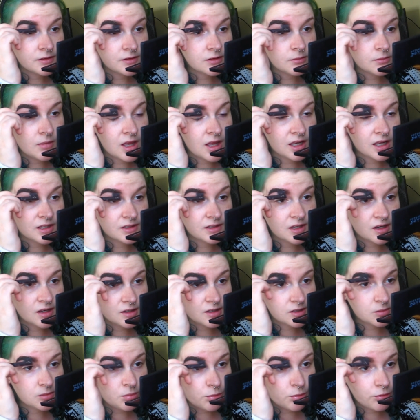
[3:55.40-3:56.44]
some
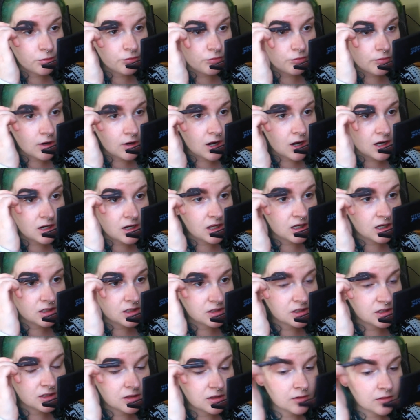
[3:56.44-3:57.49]
excess product
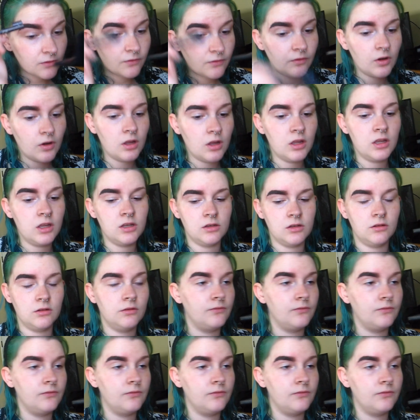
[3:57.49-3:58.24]
in the front.